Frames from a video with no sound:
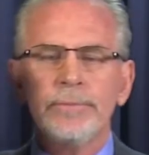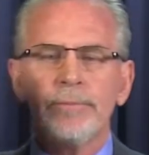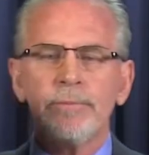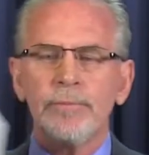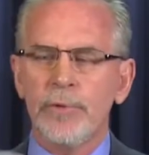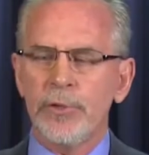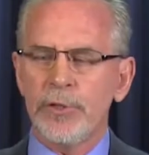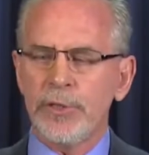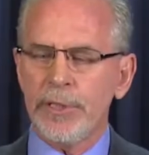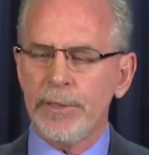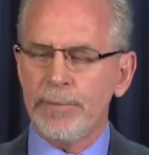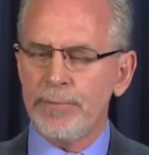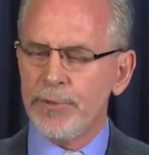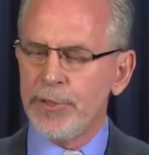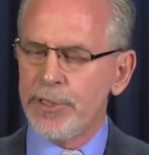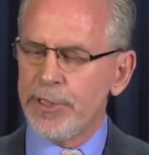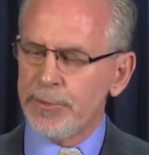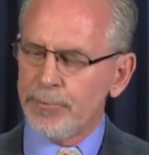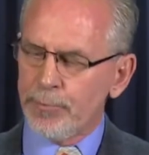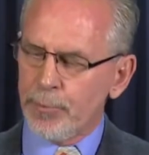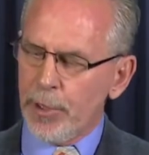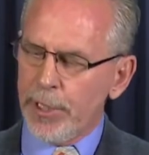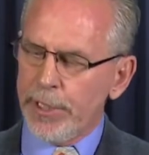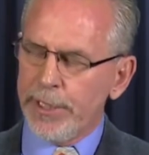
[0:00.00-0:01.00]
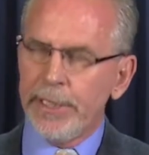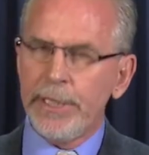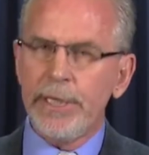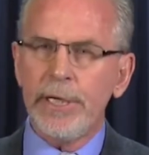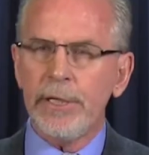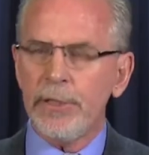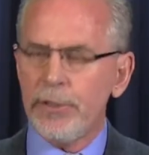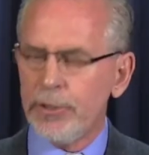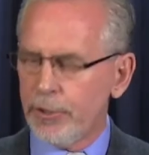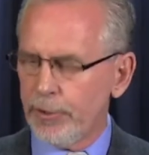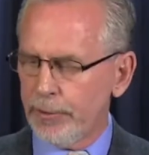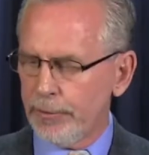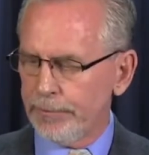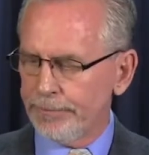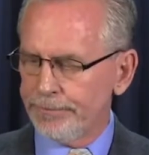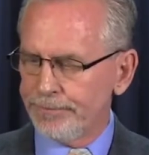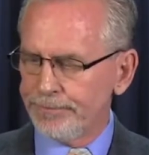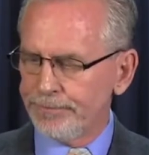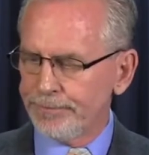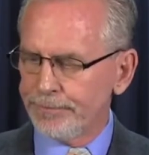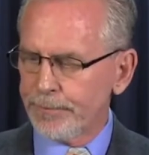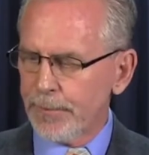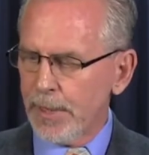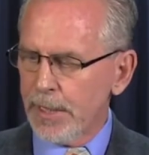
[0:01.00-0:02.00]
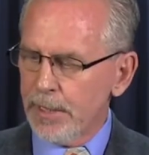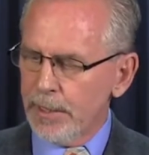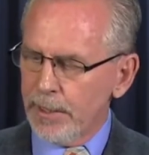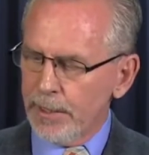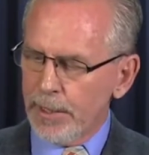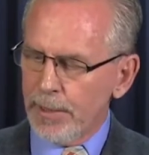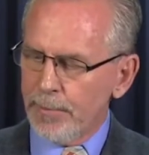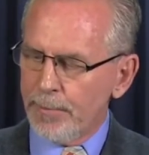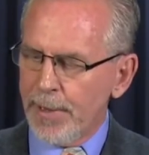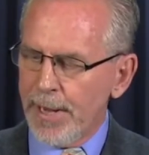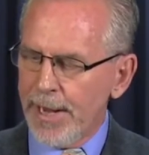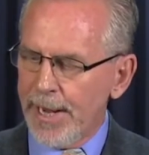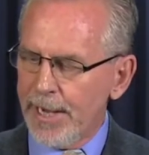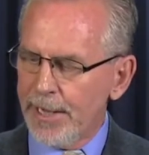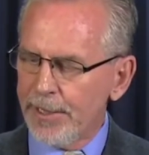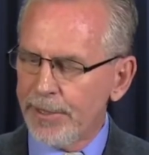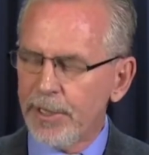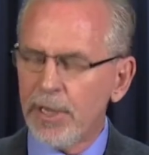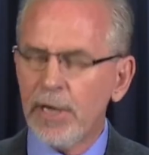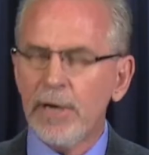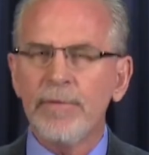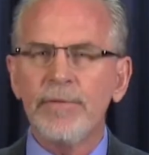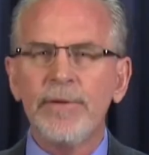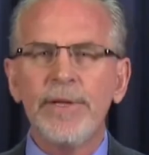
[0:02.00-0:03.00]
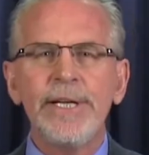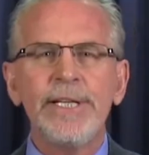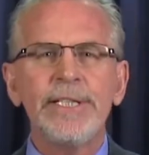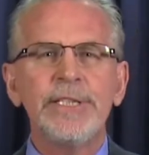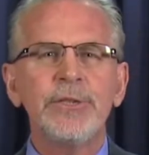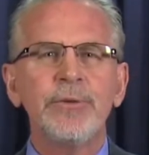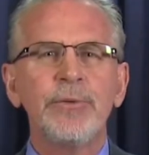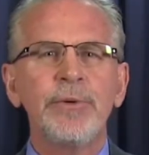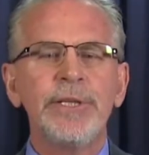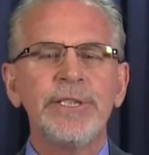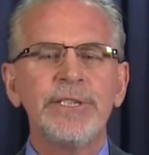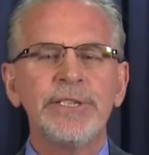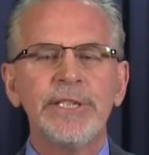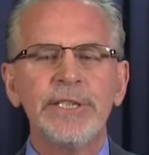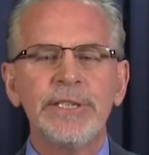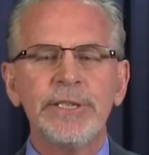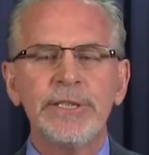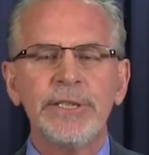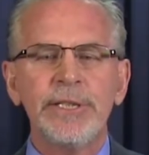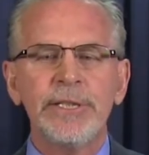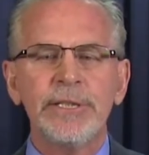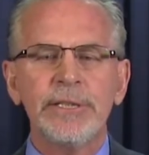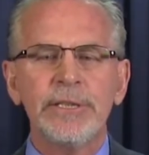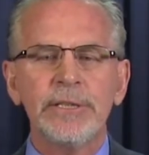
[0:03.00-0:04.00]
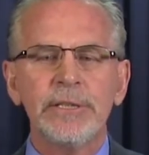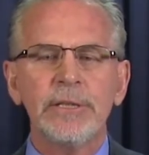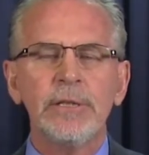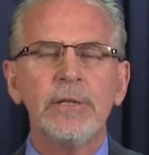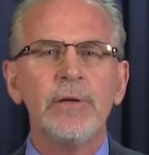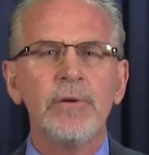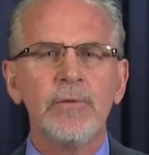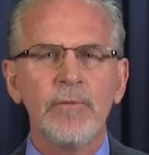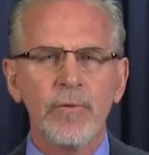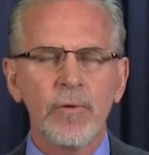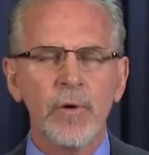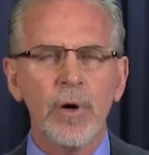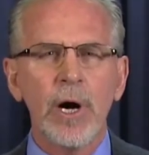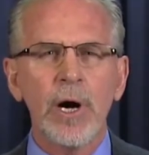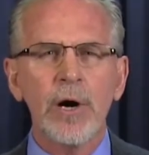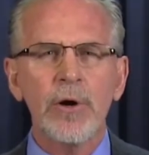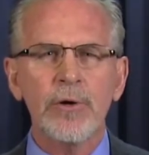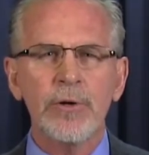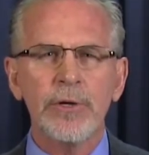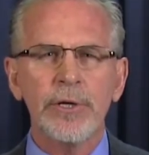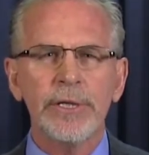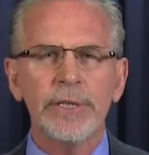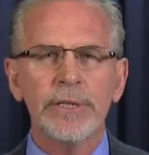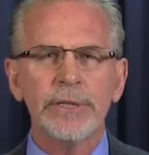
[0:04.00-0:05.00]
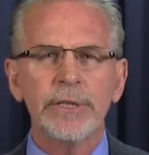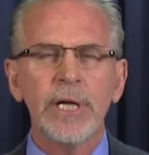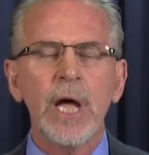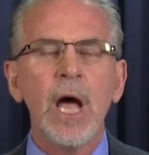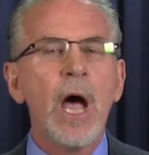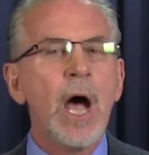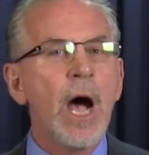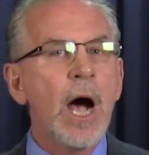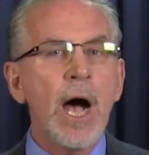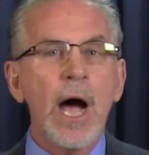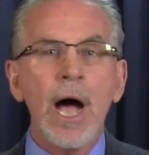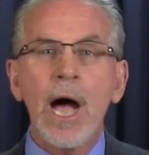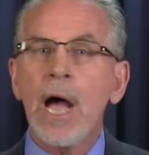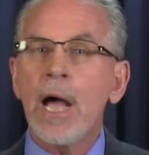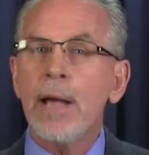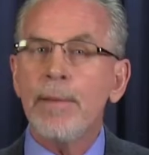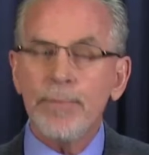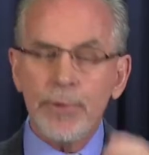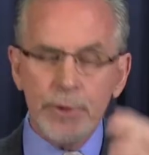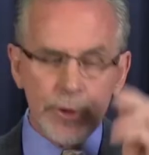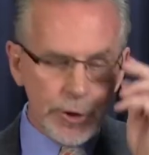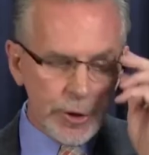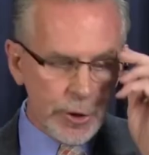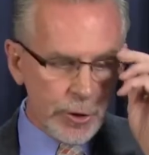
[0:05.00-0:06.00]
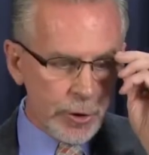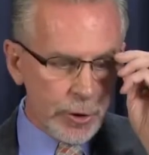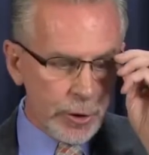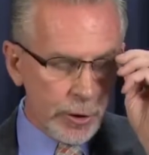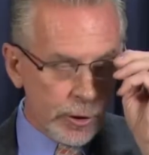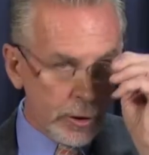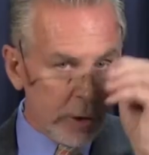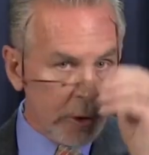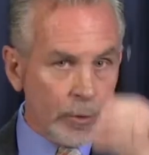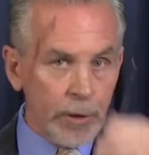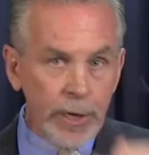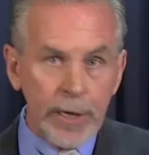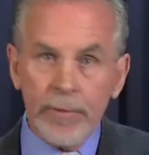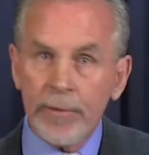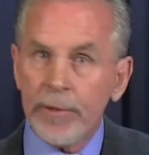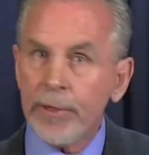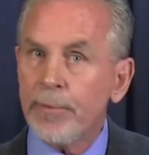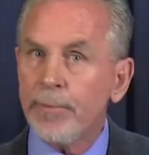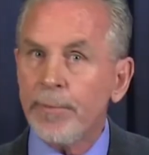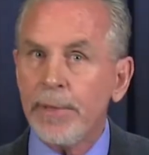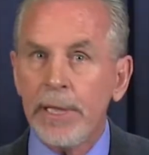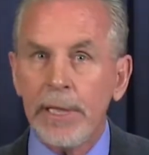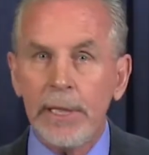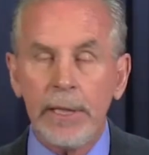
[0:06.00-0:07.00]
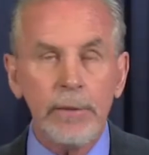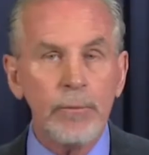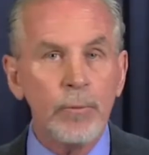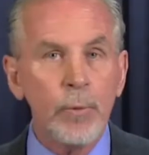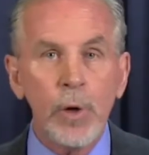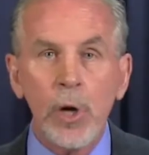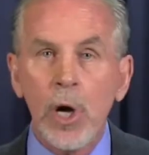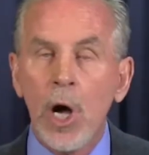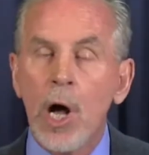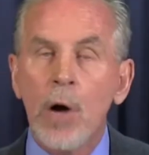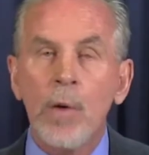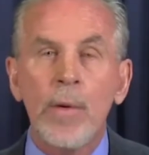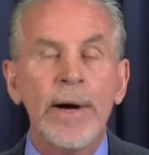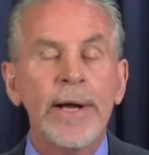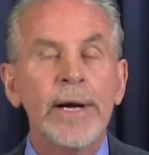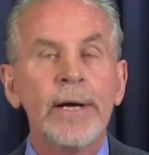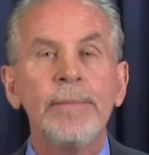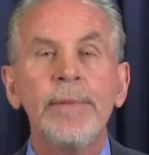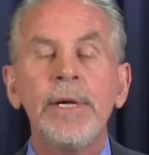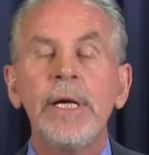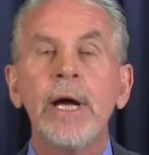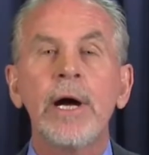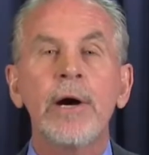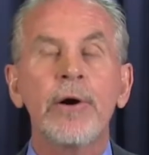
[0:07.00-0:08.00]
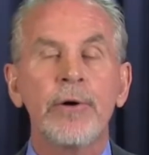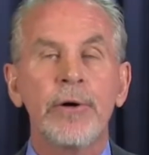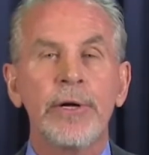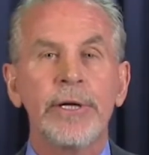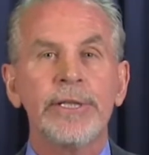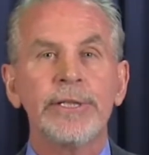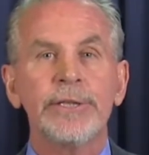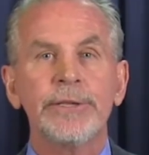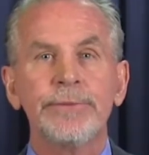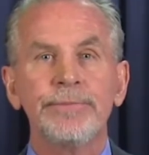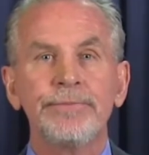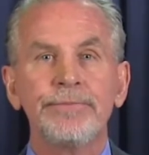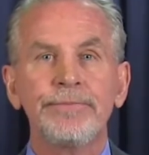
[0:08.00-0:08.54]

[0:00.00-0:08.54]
which I'm just breaking into, The Path of Least Resistance for Artists. I'm sure you'll agree with me. We all want to be artists.